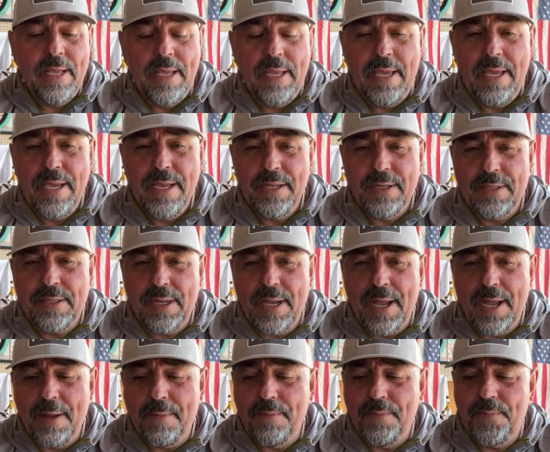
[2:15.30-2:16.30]
is
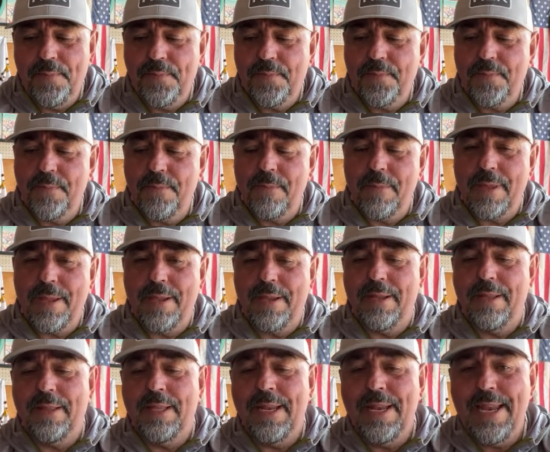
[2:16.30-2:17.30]
the
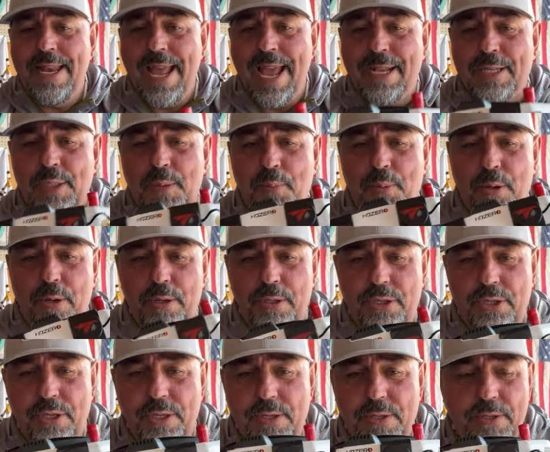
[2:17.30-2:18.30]
next
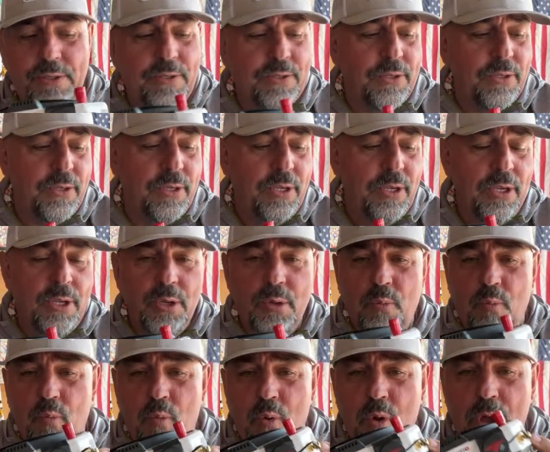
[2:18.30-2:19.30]
purchase
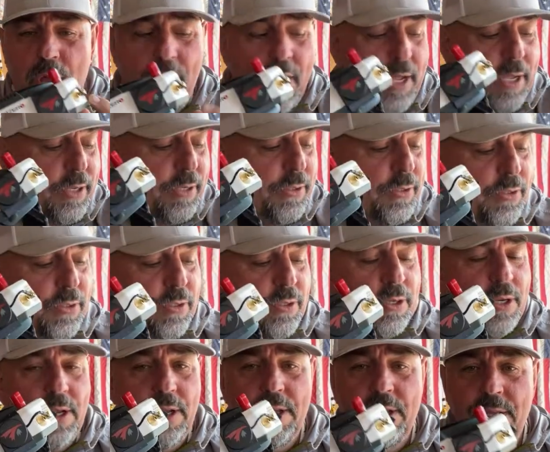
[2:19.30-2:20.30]

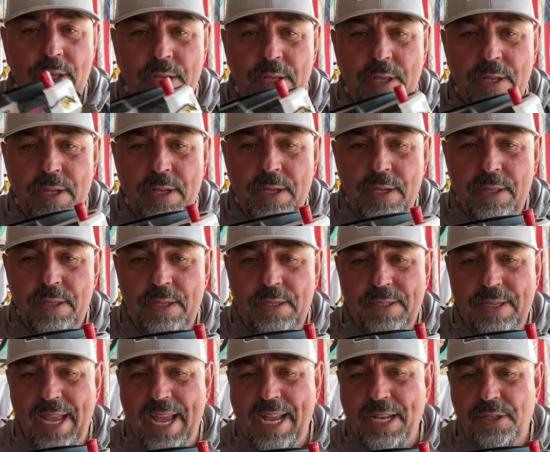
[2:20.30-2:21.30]
was
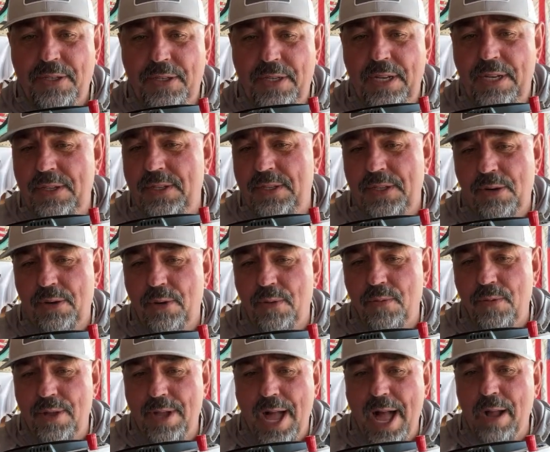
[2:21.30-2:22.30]
these
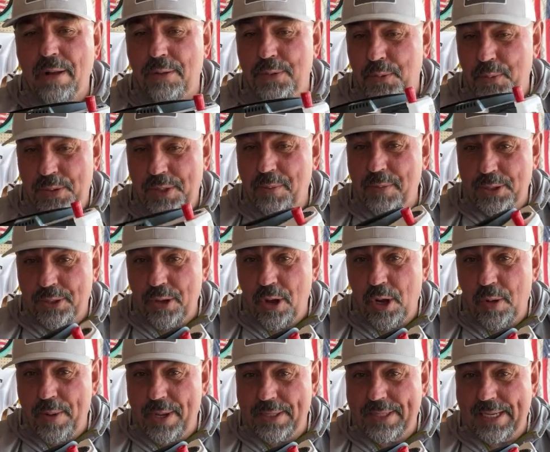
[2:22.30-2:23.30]
HDZero goggles, which I'm going to
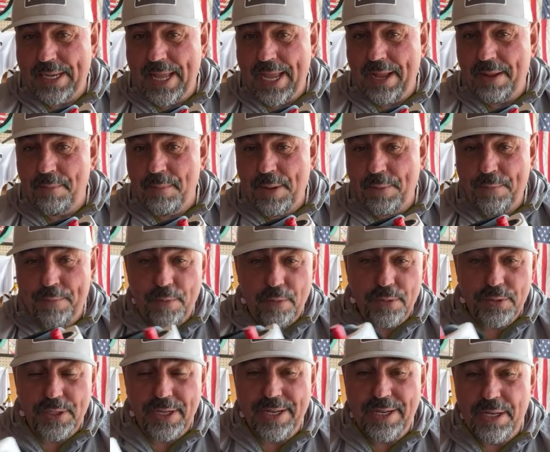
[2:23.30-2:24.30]
talk about today, my
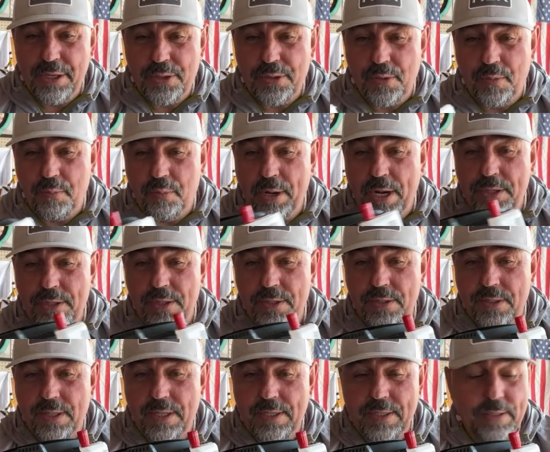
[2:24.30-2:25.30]
first initial
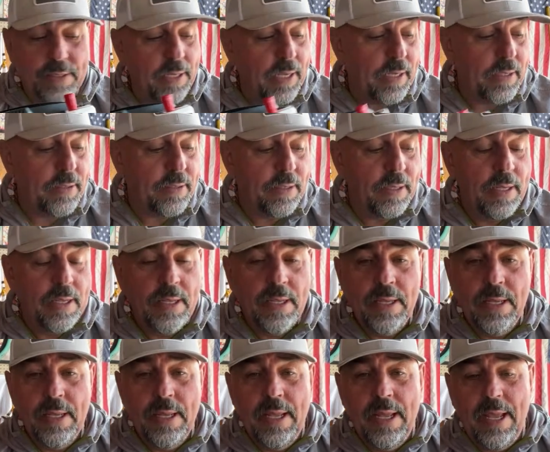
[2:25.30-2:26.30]
impressions of these things.
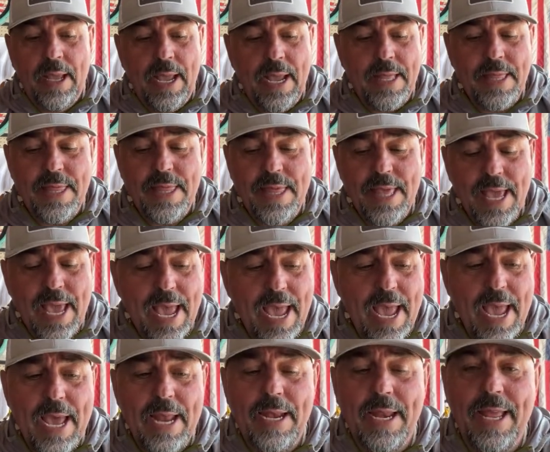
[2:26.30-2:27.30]
And
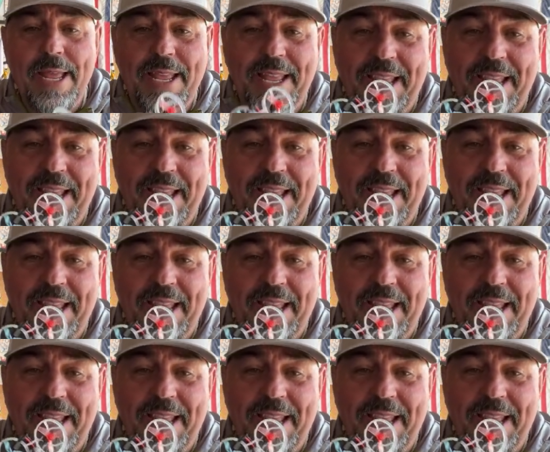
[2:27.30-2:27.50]
then